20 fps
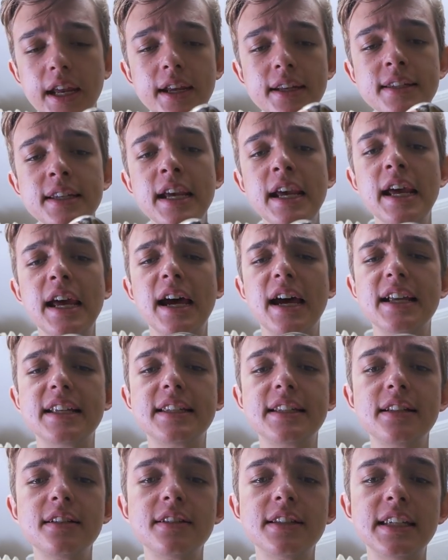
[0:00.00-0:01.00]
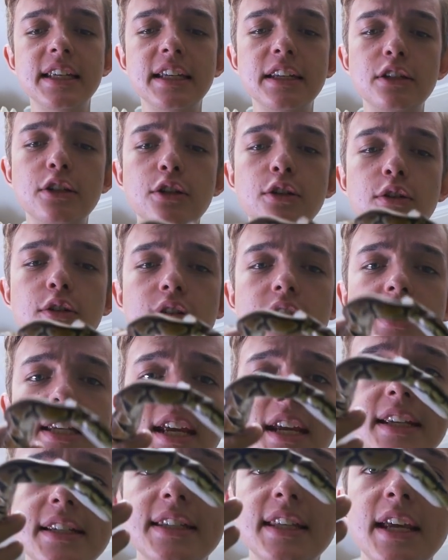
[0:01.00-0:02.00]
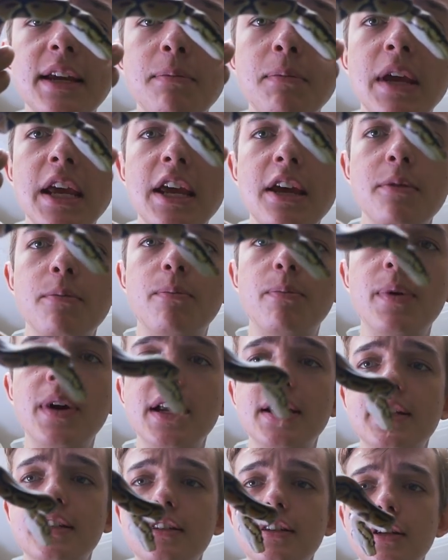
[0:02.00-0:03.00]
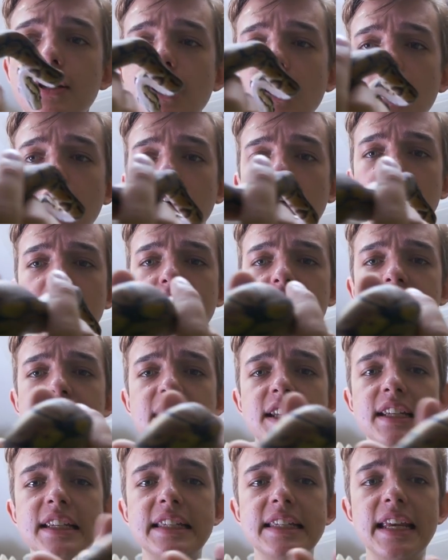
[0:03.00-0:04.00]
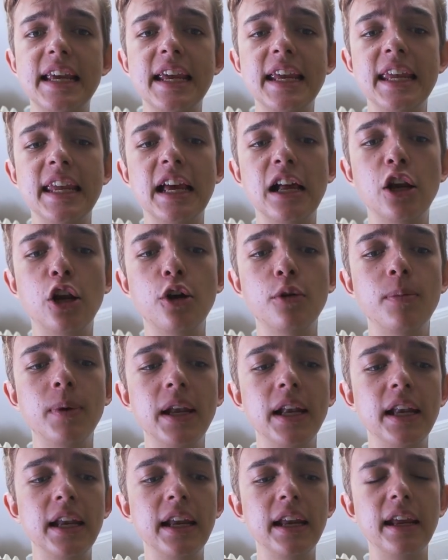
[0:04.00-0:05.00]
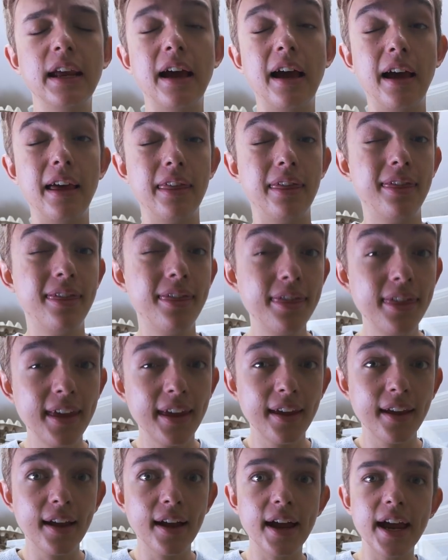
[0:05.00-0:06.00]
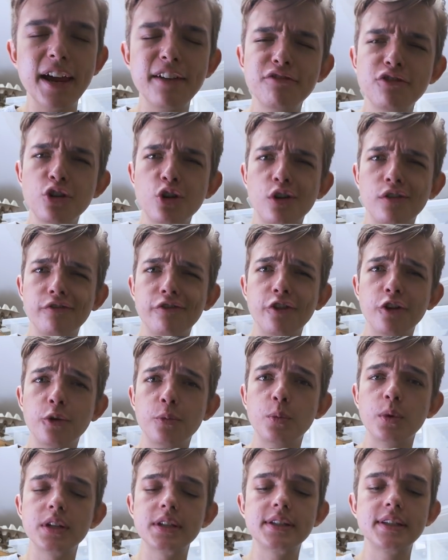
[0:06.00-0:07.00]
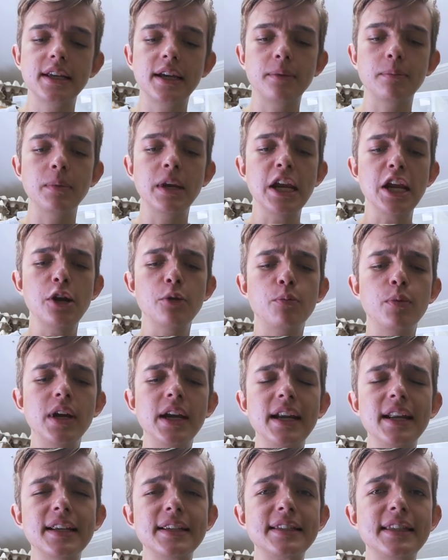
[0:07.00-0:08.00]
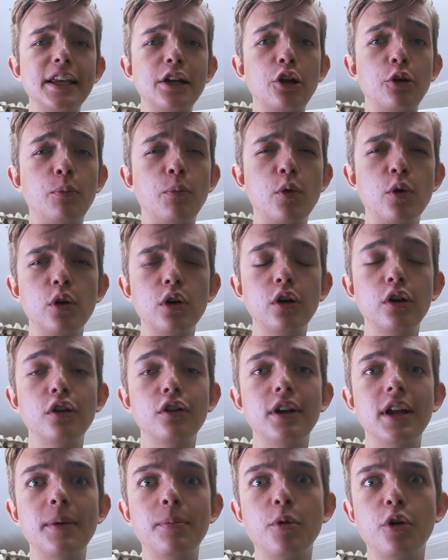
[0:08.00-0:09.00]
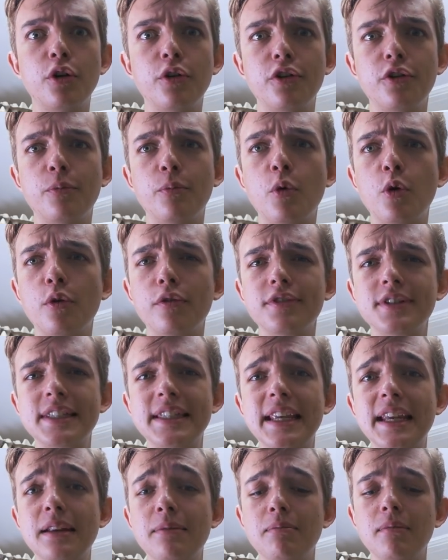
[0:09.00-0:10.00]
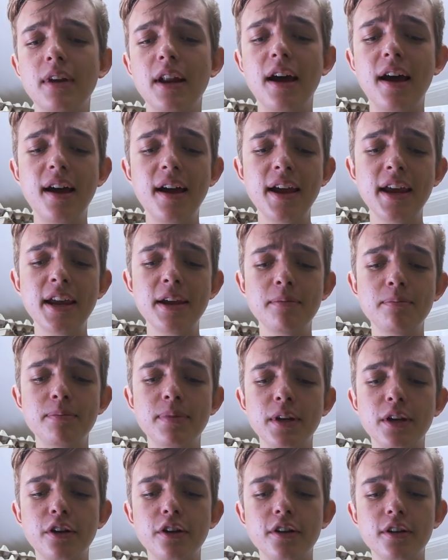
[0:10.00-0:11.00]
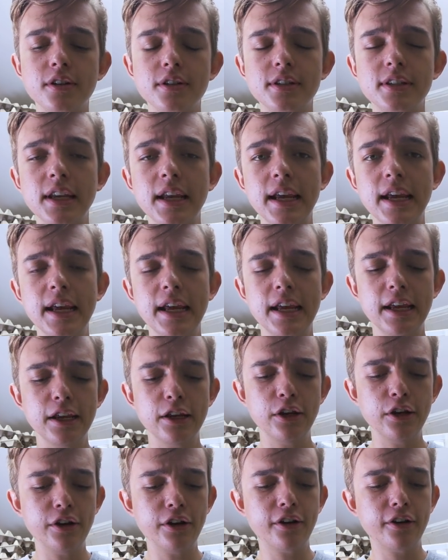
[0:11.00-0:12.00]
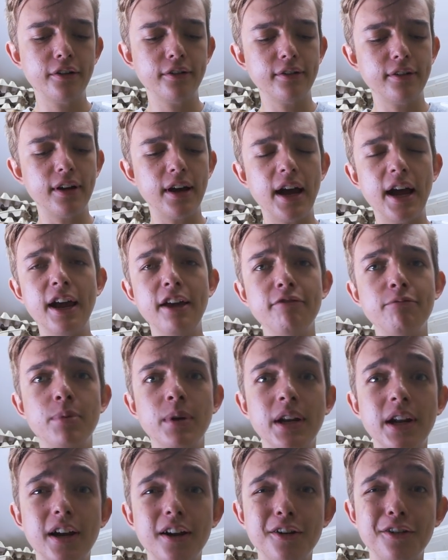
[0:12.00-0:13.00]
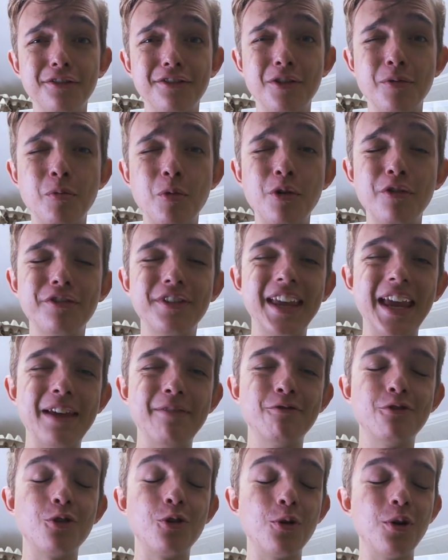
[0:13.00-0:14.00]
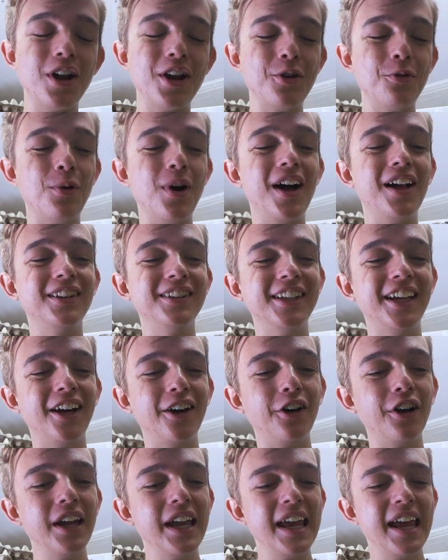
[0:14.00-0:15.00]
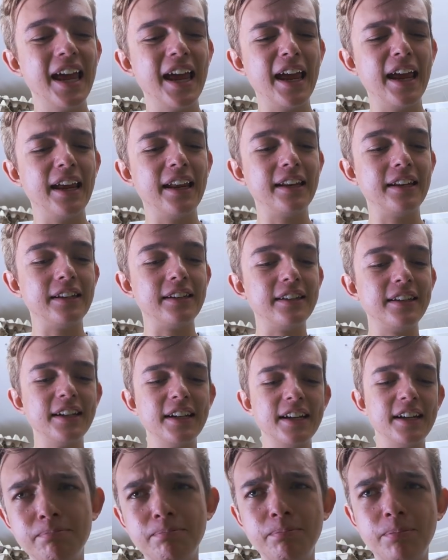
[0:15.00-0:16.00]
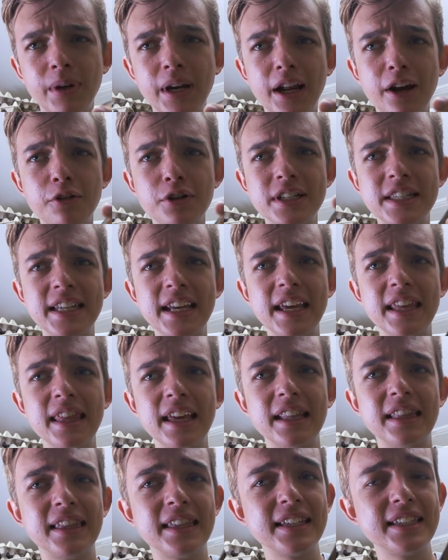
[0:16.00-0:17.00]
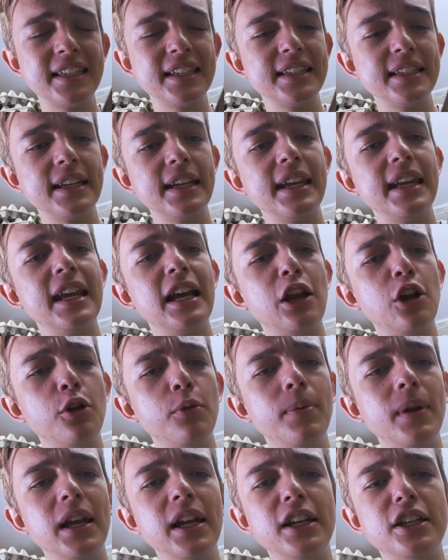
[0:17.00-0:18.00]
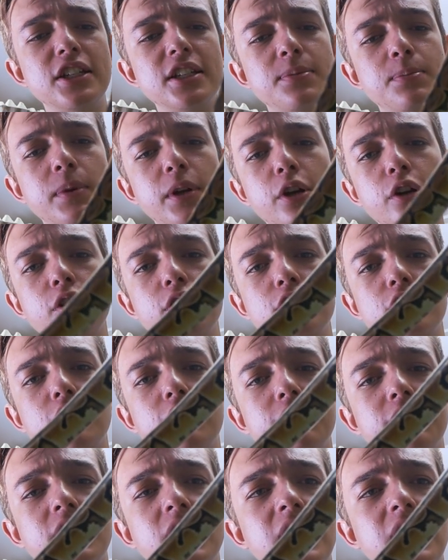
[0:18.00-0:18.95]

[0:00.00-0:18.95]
guess. I still need to sex them, but yeah, she's a yellow belly, I think. I have to confirm with some breeders that are more clued up on the morphs than I am, because, you know, I've been out of the morph game for quite a while now, and but I would say that this is a yellow belly just because of